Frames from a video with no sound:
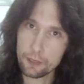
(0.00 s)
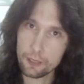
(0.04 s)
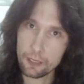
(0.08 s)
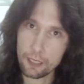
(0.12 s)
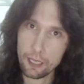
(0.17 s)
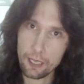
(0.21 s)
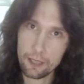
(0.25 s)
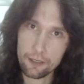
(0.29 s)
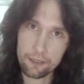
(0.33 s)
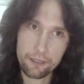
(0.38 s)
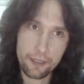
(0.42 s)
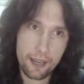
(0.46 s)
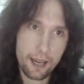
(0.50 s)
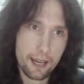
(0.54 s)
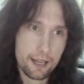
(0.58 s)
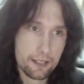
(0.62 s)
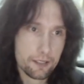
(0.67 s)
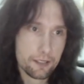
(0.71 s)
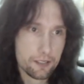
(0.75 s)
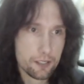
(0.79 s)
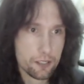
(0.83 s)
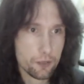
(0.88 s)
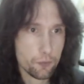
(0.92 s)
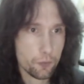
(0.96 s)
Like
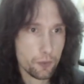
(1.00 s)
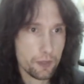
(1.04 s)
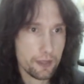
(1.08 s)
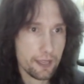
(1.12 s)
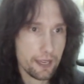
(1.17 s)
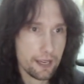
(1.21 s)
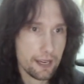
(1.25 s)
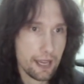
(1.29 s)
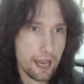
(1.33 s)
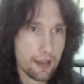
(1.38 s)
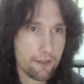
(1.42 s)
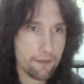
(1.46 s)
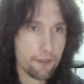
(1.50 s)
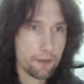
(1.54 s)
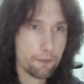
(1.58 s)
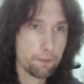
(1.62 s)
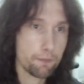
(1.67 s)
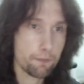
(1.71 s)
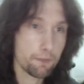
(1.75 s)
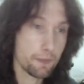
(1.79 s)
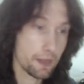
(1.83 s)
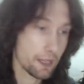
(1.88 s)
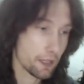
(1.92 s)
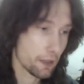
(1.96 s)
that. We then have a
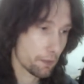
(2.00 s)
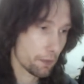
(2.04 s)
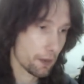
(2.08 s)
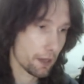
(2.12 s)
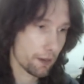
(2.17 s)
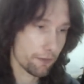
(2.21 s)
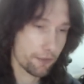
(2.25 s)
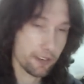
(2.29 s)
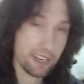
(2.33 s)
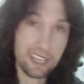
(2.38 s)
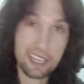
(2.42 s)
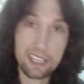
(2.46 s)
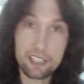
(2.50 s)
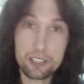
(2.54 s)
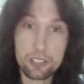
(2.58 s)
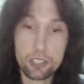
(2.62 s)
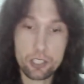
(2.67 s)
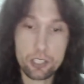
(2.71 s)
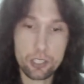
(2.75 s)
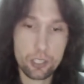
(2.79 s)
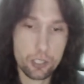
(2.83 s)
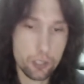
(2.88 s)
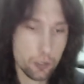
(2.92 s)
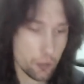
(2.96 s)
little bit of an
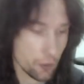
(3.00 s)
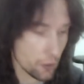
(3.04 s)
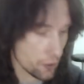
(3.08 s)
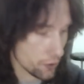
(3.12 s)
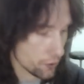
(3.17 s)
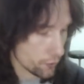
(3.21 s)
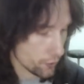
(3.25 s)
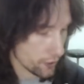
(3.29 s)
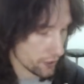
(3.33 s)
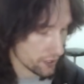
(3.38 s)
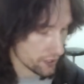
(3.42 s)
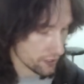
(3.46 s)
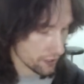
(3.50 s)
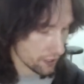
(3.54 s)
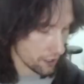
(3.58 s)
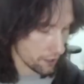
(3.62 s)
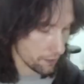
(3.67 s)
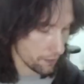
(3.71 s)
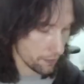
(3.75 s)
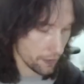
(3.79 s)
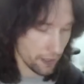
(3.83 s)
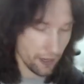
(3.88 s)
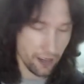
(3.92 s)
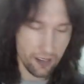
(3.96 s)
interlude, which is going
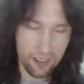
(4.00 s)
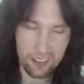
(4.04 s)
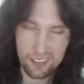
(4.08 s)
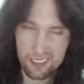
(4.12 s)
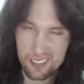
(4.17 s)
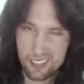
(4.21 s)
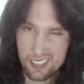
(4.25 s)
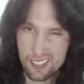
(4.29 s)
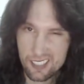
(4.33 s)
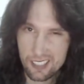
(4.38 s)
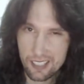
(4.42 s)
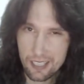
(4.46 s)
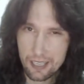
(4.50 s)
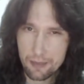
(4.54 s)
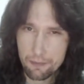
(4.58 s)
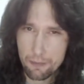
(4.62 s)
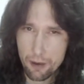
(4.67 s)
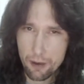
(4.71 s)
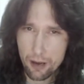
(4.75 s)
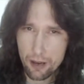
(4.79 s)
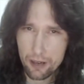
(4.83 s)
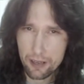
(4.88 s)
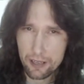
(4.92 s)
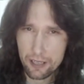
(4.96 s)
to be our C
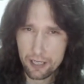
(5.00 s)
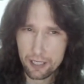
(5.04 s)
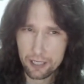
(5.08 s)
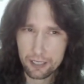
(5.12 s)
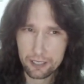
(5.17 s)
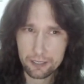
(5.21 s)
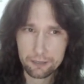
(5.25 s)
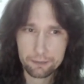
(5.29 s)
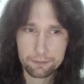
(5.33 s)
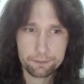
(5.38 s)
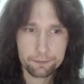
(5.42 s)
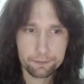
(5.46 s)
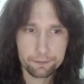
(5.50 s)
minor